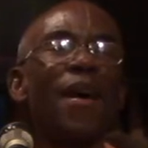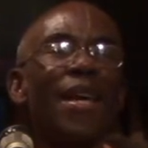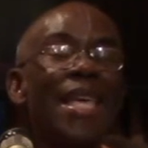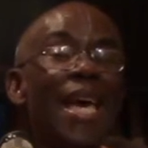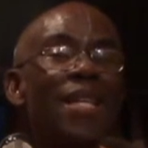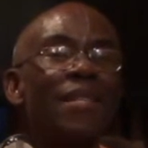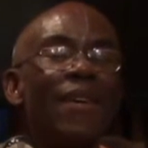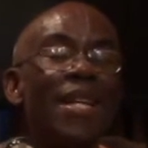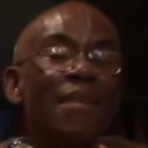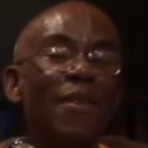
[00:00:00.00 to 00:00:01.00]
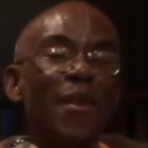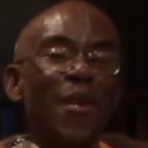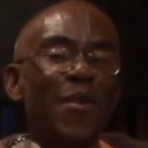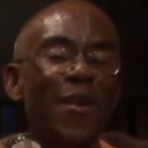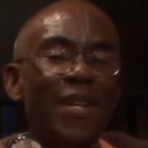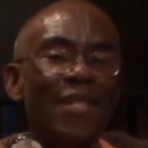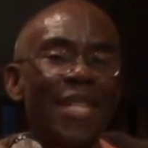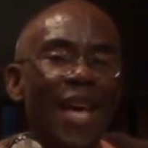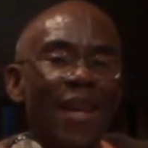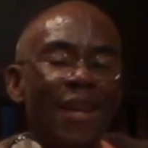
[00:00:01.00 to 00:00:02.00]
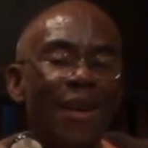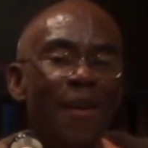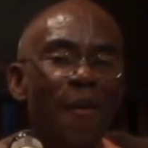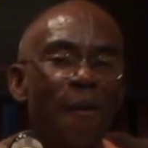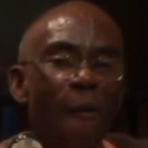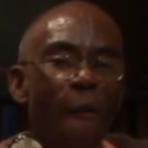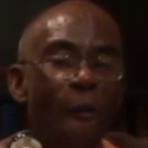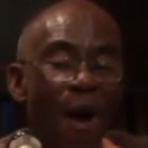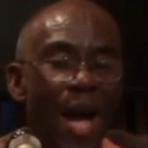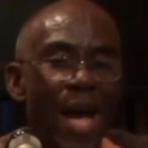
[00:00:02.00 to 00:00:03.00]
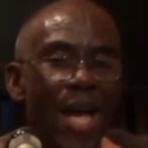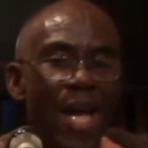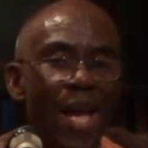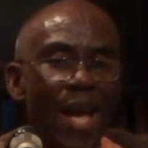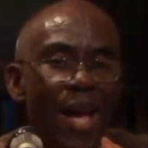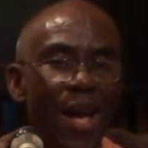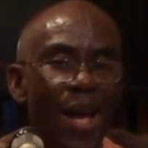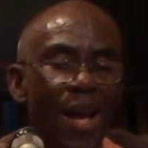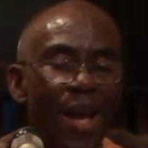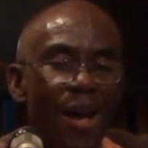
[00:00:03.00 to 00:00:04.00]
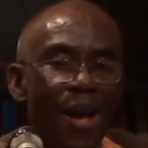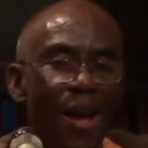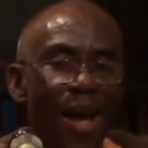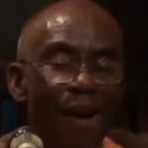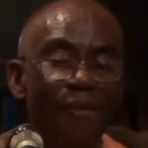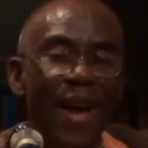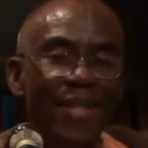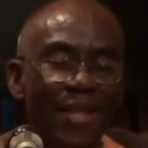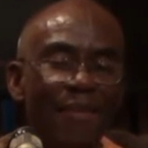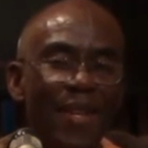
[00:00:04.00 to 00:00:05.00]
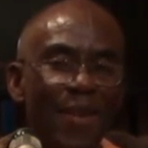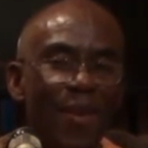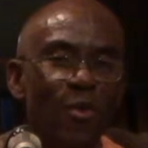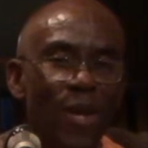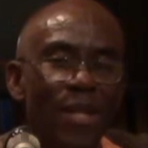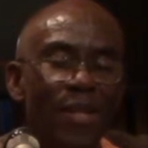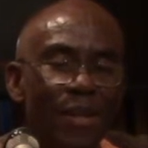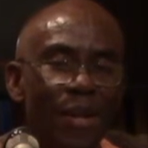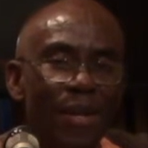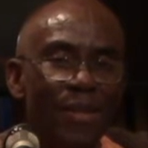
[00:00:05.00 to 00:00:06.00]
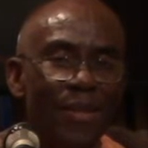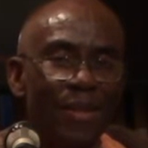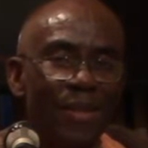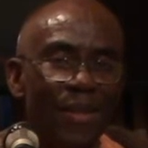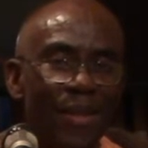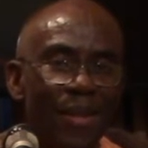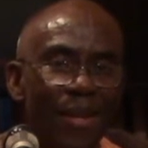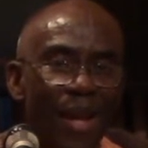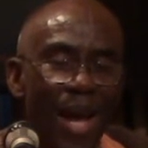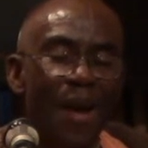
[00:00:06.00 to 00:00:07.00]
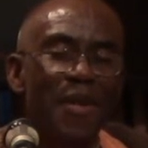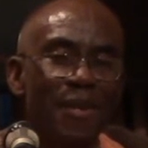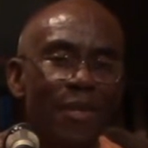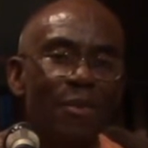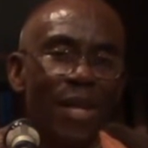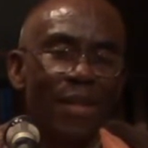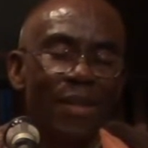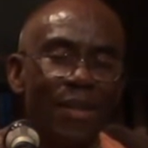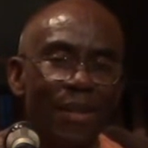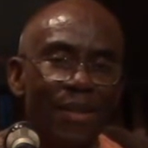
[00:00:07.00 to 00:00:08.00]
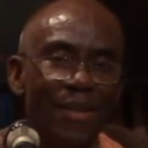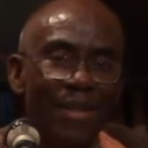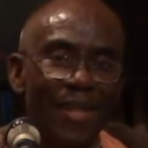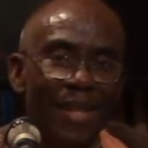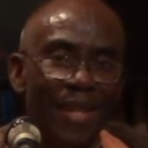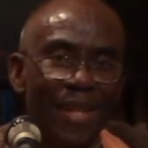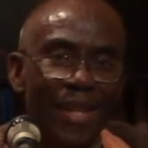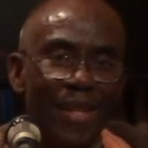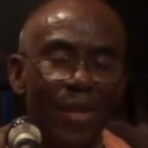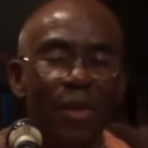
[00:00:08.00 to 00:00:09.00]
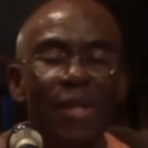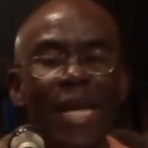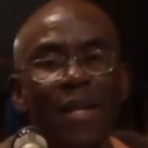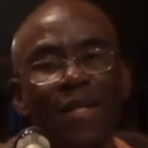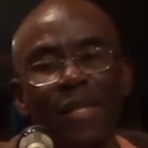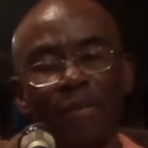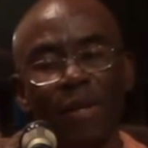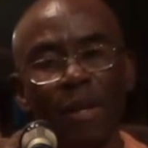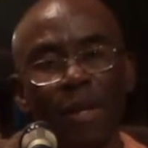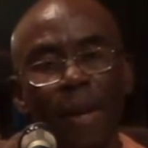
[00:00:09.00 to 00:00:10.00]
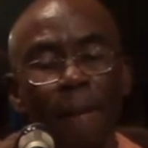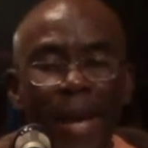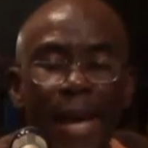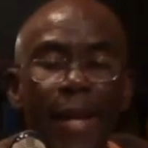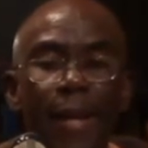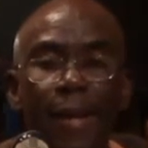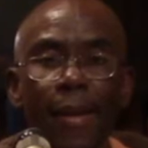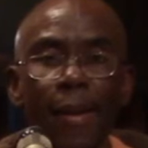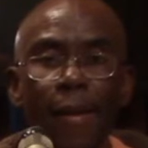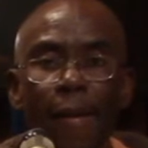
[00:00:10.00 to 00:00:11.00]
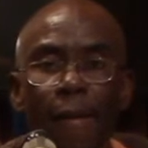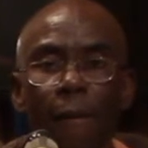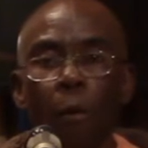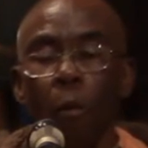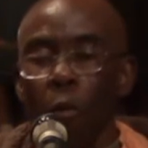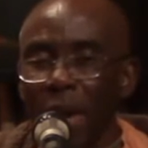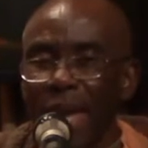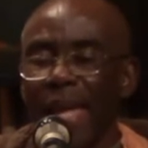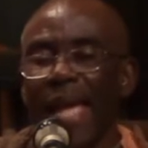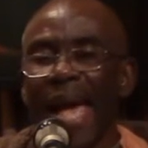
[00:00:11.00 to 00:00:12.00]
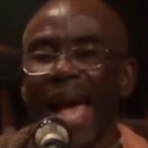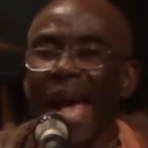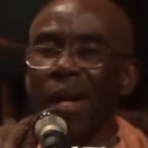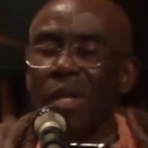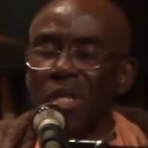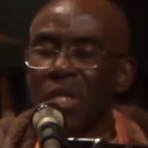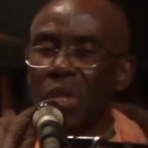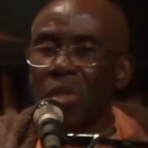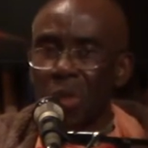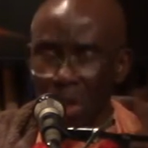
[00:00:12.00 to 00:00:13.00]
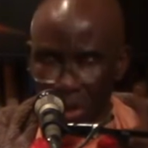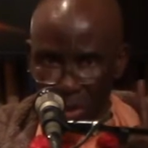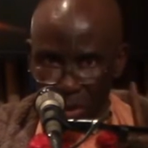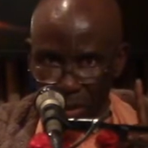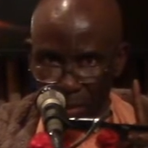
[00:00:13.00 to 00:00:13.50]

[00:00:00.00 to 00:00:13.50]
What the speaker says: yeah, it is very difficult to understand why a Vaishnava does what it does, how he does what it does. So that is difficult. But we are conditioned souls.